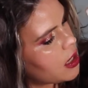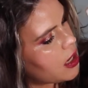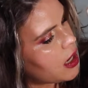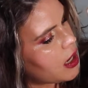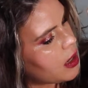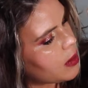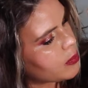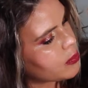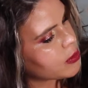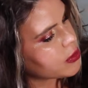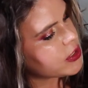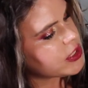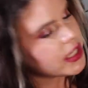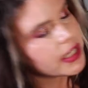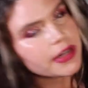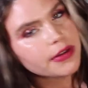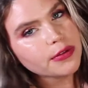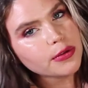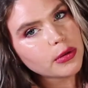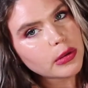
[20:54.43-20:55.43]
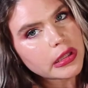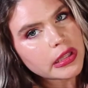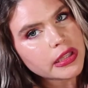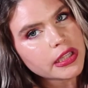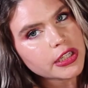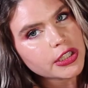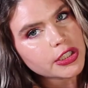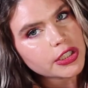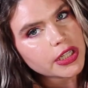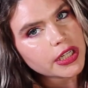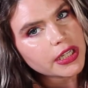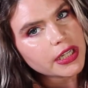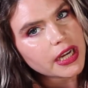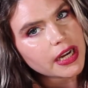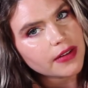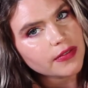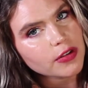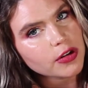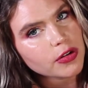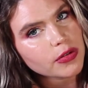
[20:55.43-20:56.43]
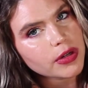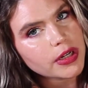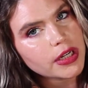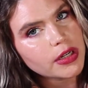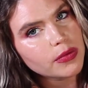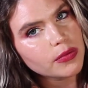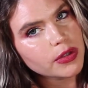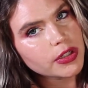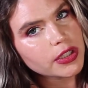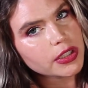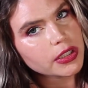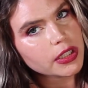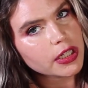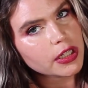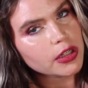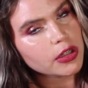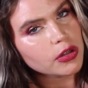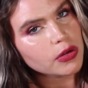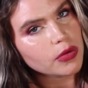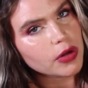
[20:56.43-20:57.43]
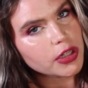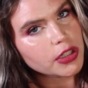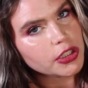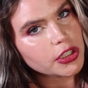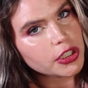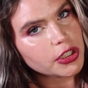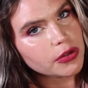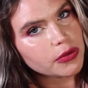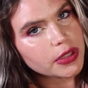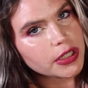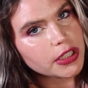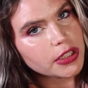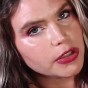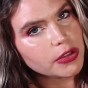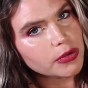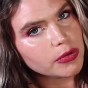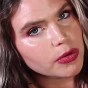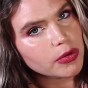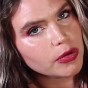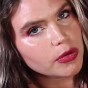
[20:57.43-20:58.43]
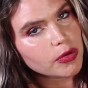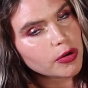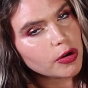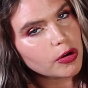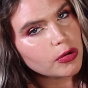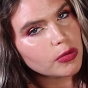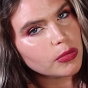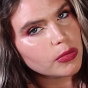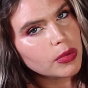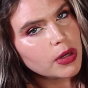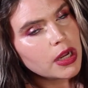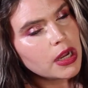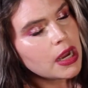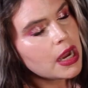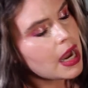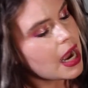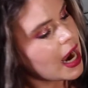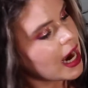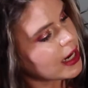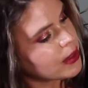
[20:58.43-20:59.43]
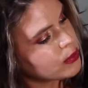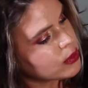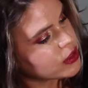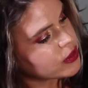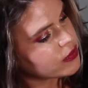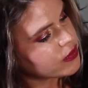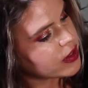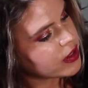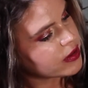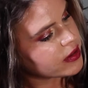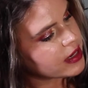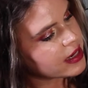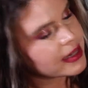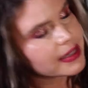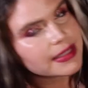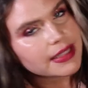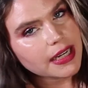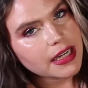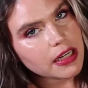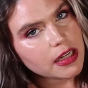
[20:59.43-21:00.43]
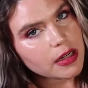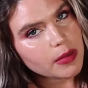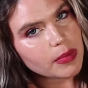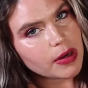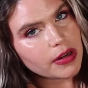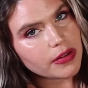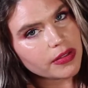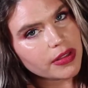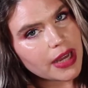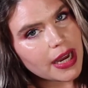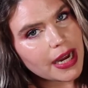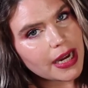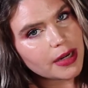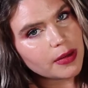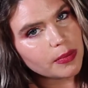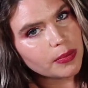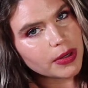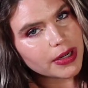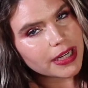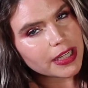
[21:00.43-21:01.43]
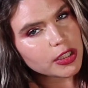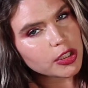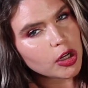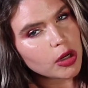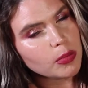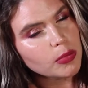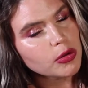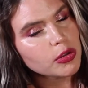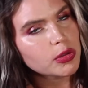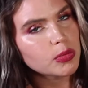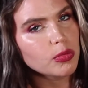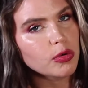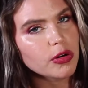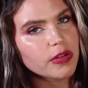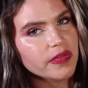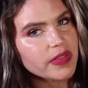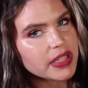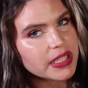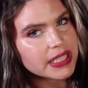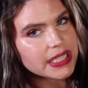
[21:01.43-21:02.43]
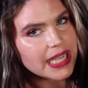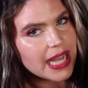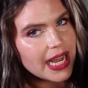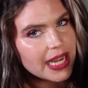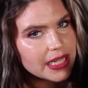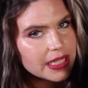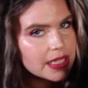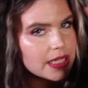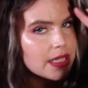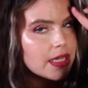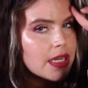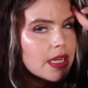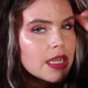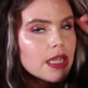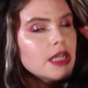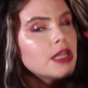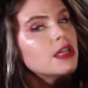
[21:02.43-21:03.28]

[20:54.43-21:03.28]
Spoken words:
Particularly the shade Evergreen, which is like a grungy green duochrome. I was very excited about that, but it's almost more of a satin.